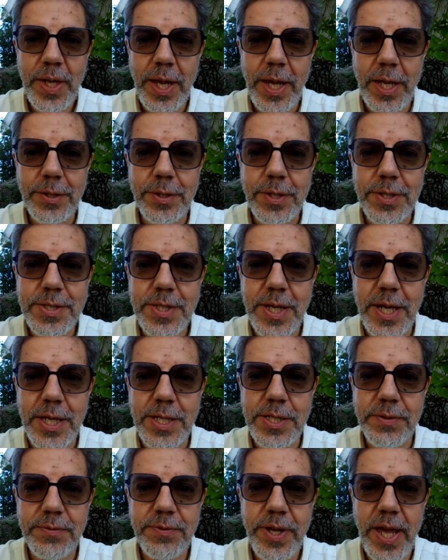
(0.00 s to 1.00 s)
at the
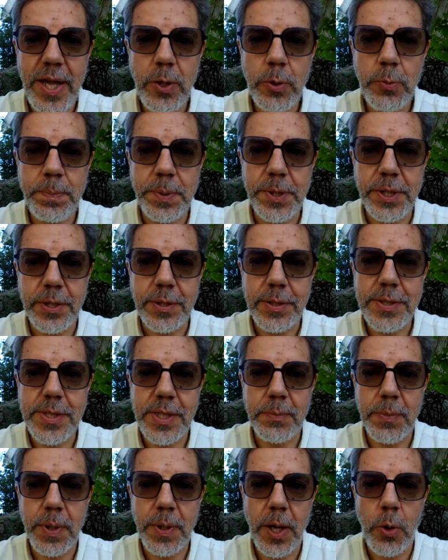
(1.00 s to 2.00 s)
size of helping
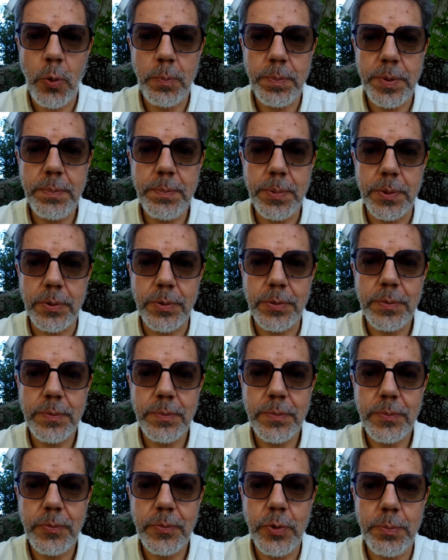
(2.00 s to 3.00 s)
somehow people
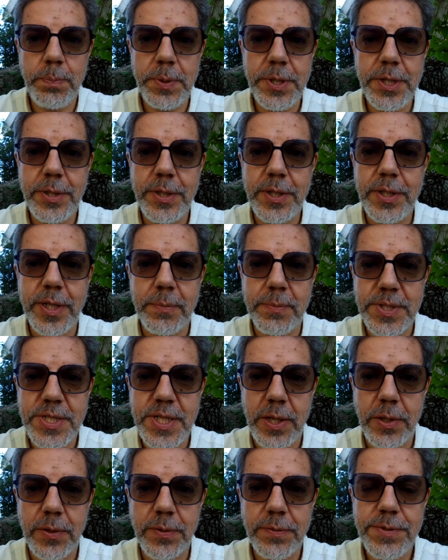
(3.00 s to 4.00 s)
repeating
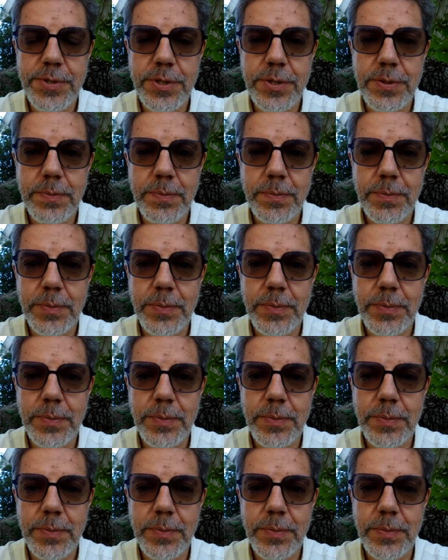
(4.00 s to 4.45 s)
themselves.